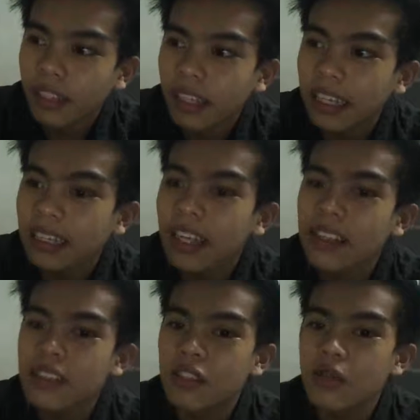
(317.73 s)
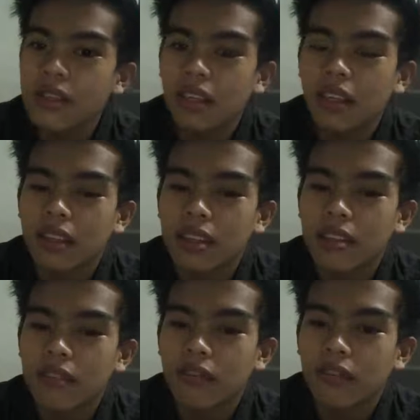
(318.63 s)
it lands using
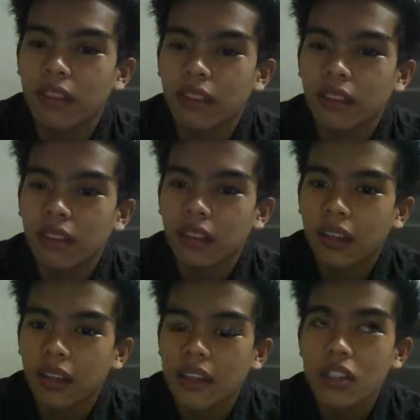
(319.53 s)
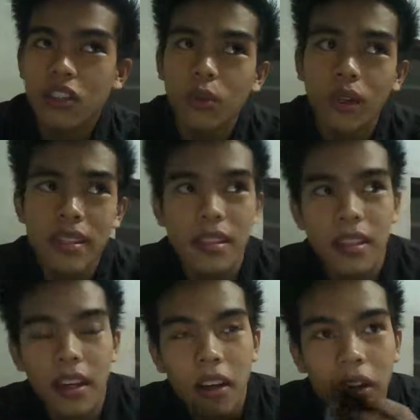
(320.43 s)
its feet. As you can
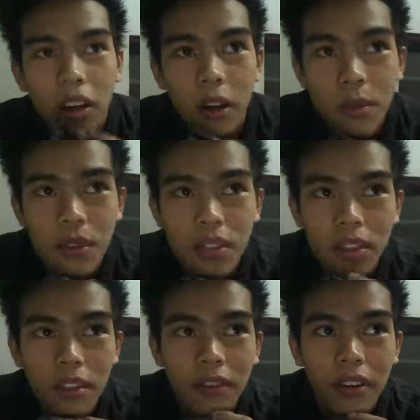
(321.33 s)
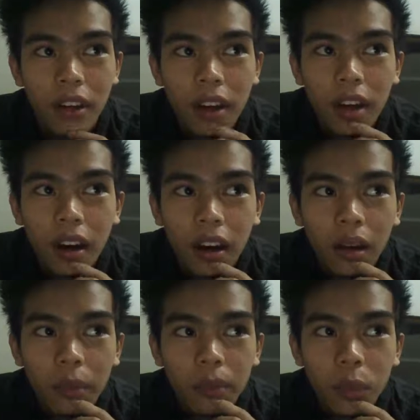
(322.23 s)
see or observe,
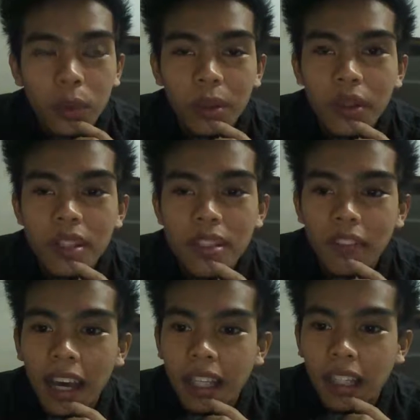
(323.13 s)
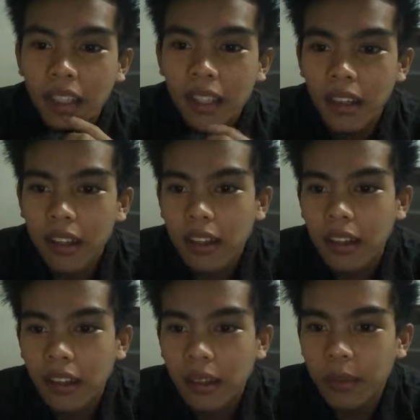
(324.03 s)
when the bird is flying,
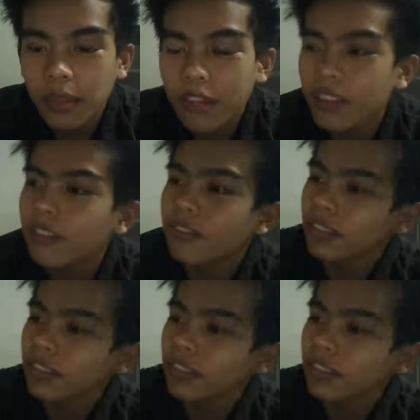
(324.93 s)
the feet